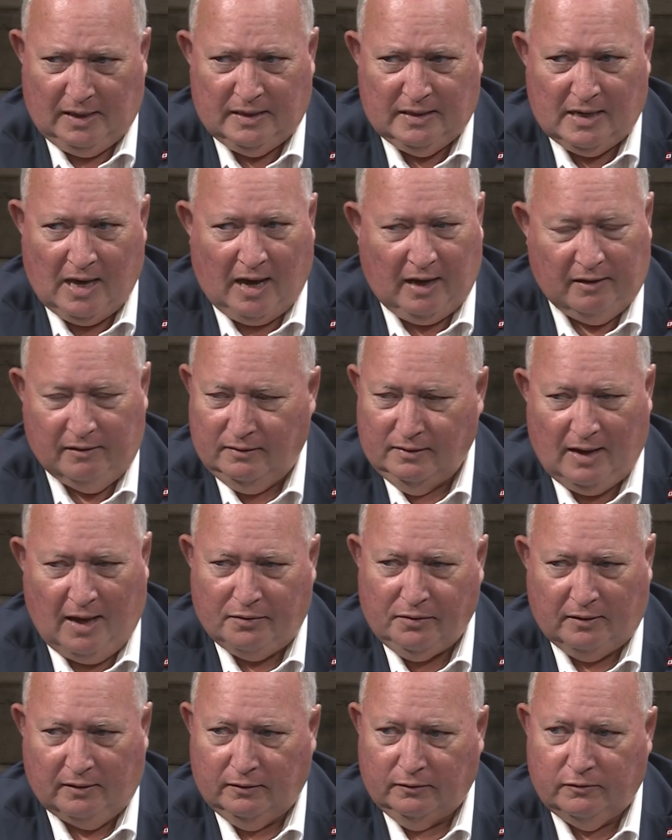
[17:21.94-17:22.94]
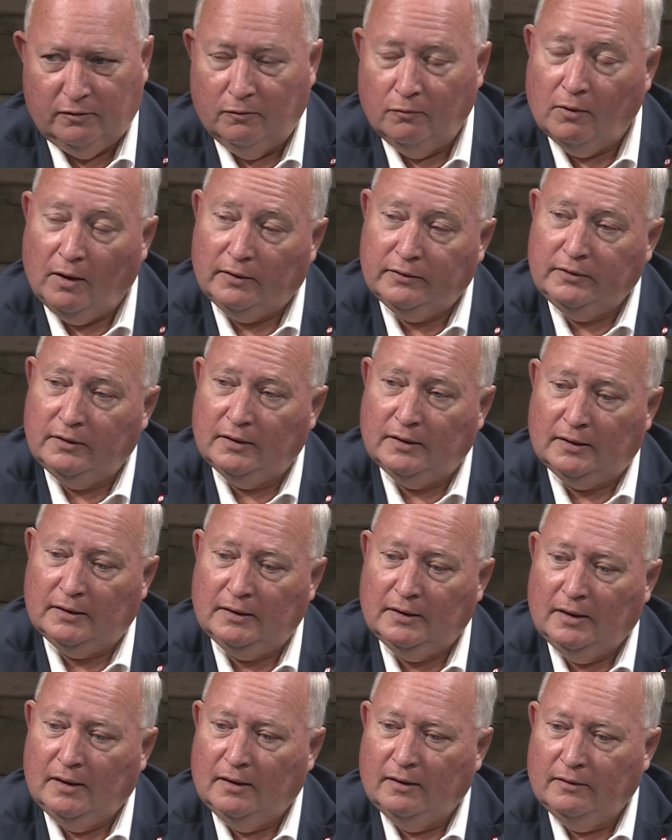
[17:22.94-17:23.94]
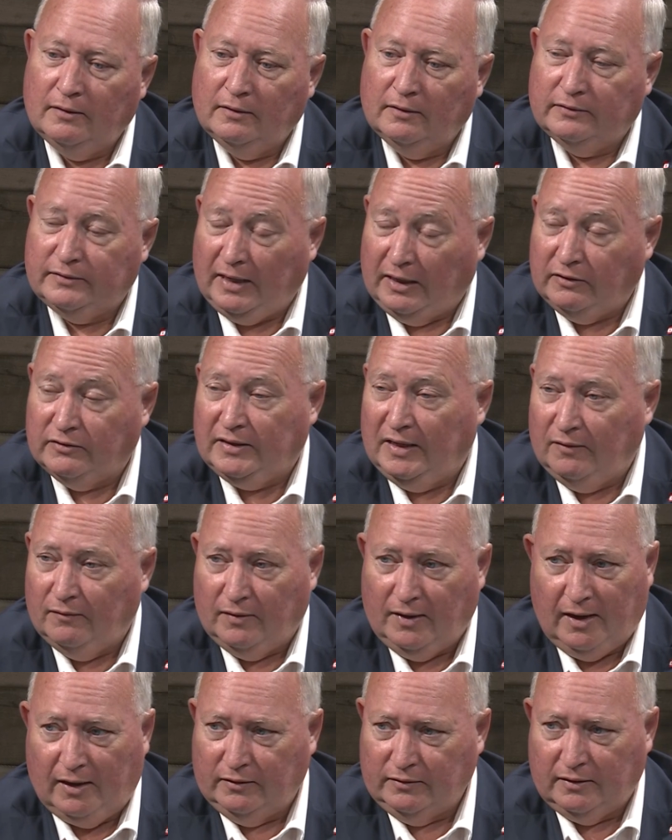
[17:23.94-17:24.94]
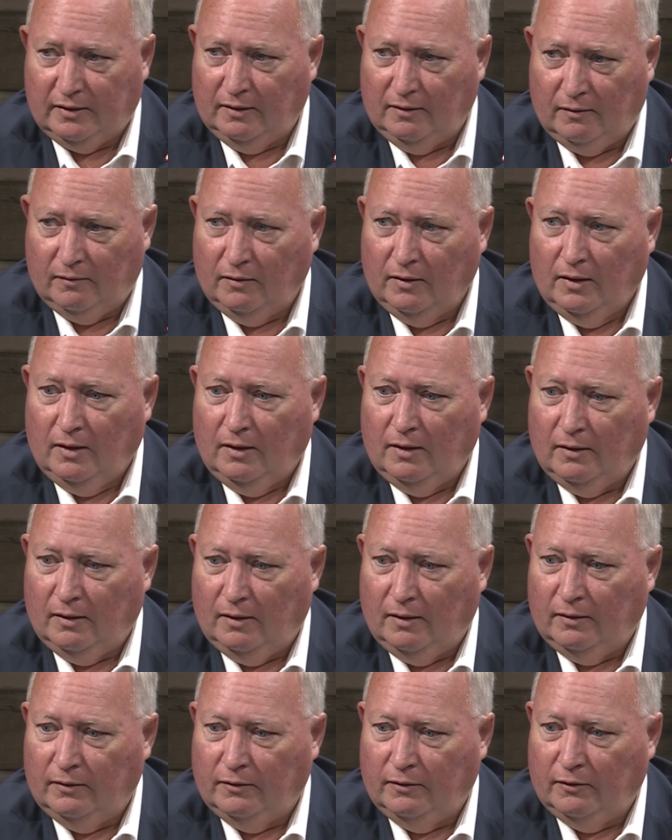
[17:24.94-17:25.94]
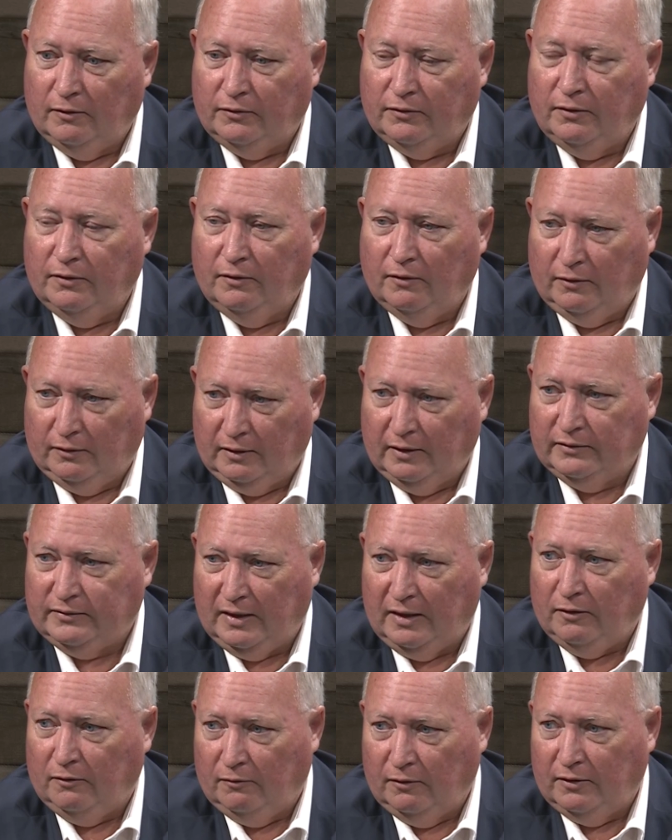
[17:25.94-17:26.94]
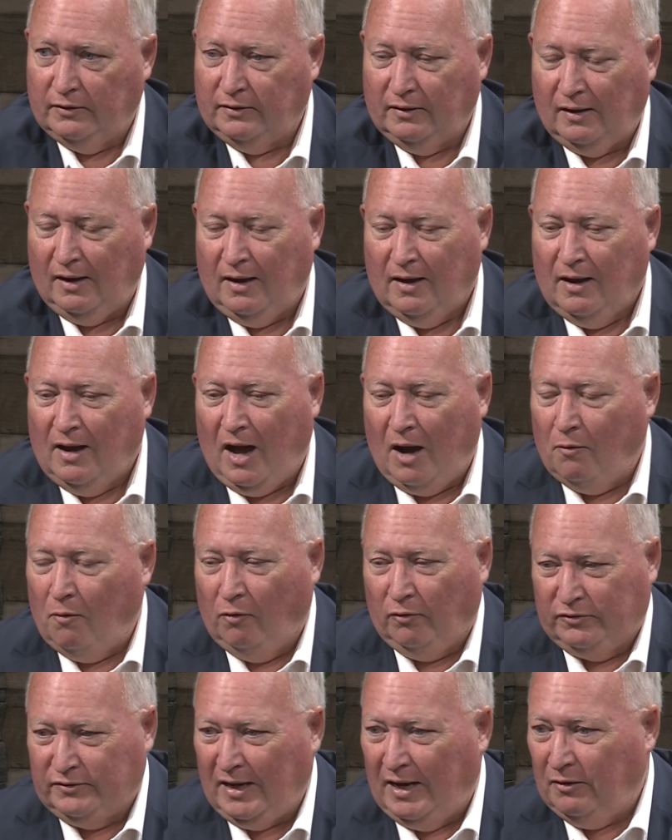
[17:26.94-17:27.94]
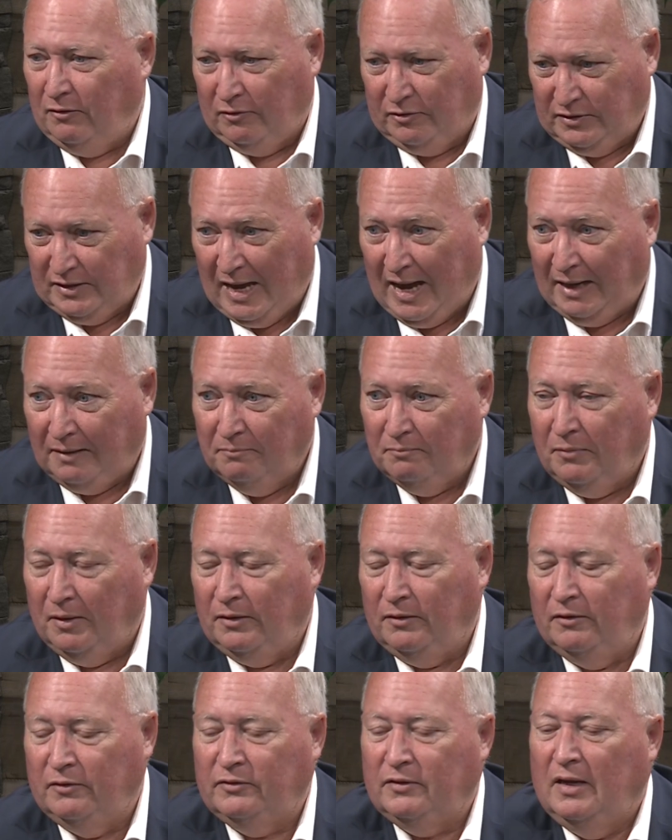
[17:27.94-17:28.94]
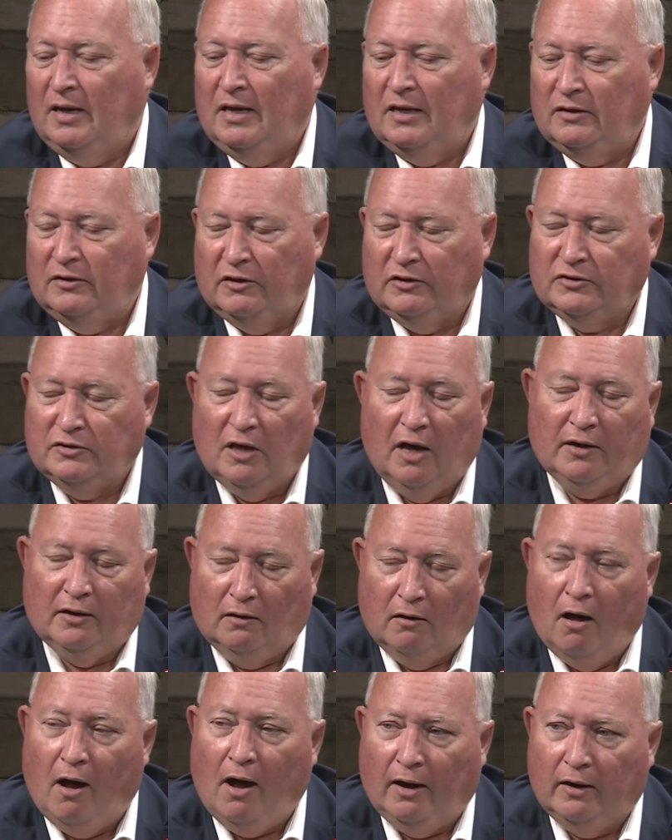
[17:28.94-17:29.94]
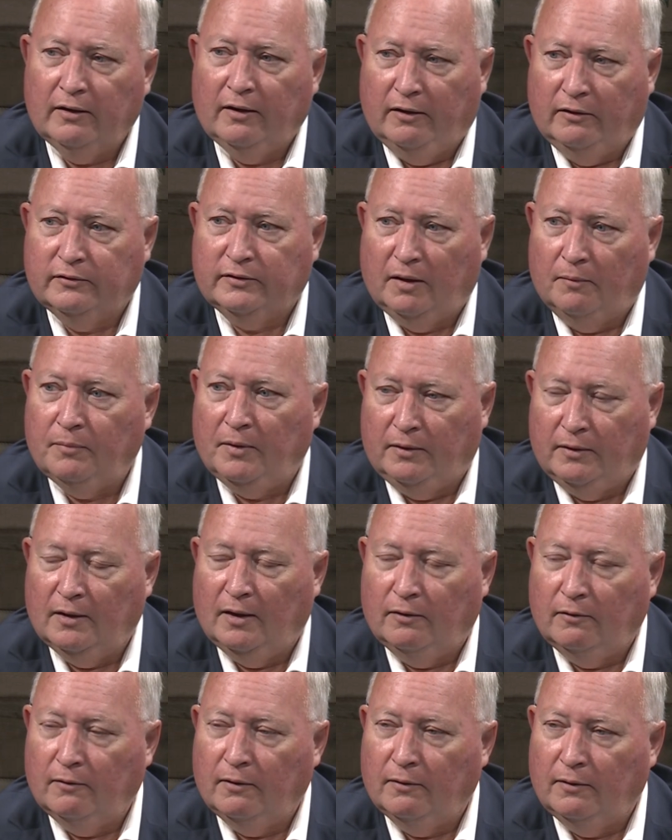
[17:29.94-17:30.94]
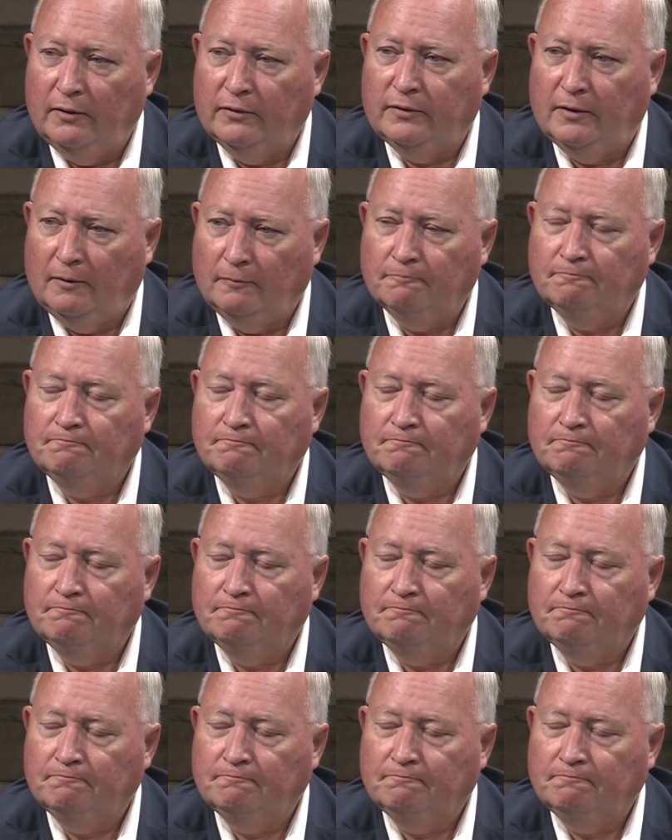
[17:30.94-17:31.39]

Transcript: nothing to what St. Stephen has. They're going to say there is. I won't say there's none, but there's not a lot as compared to other areas. No.